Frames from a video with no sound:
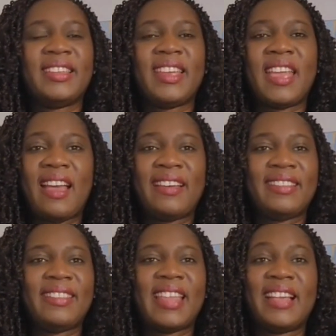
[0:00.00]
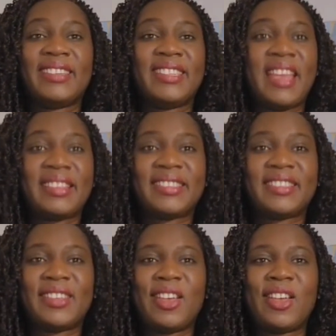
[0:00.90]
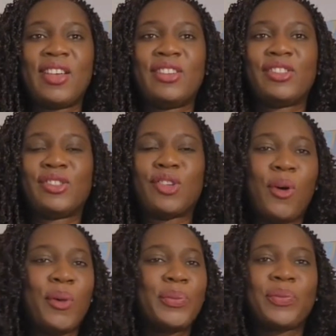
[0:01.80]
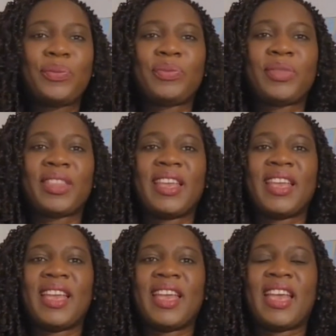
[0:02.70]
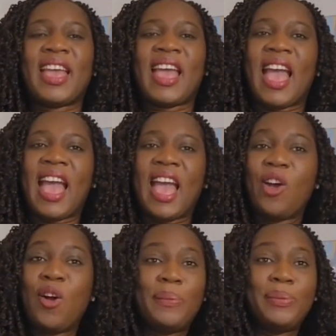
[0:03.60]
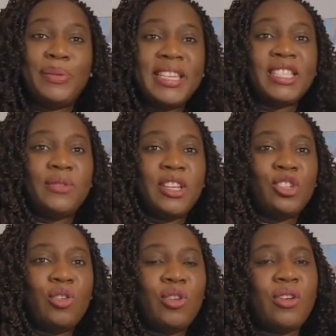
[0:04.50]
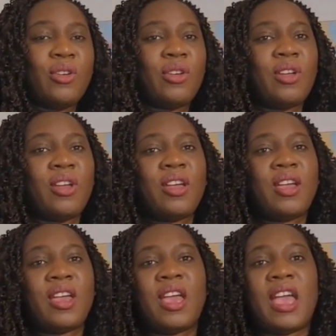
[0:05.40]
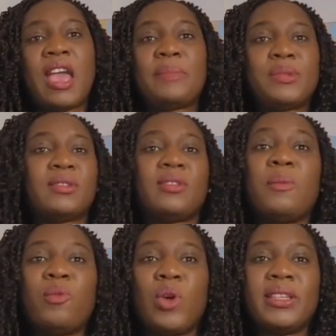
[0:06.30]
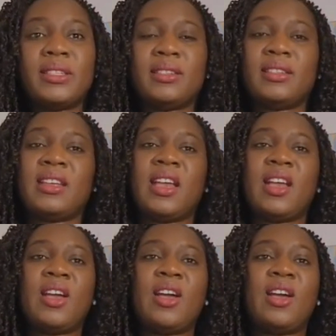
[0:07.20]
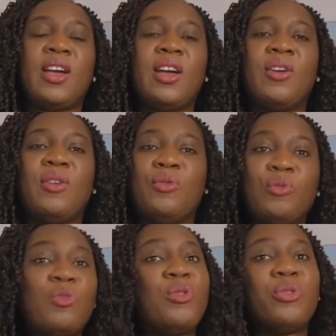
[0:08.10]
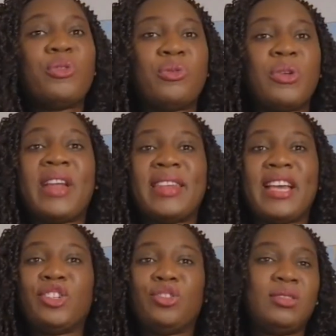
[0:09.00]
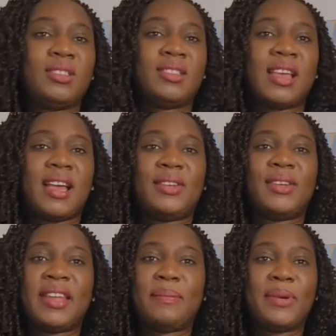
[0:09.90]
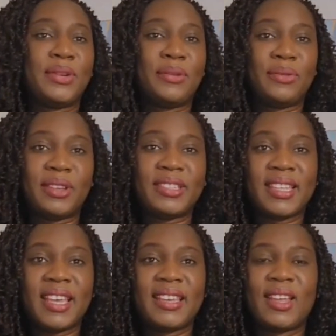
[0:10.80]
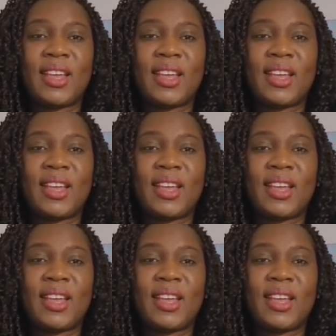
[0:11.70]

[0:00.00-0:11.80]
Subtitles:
Yeah, that's it. So I hope this video helps someone who will rather choose another board of nursing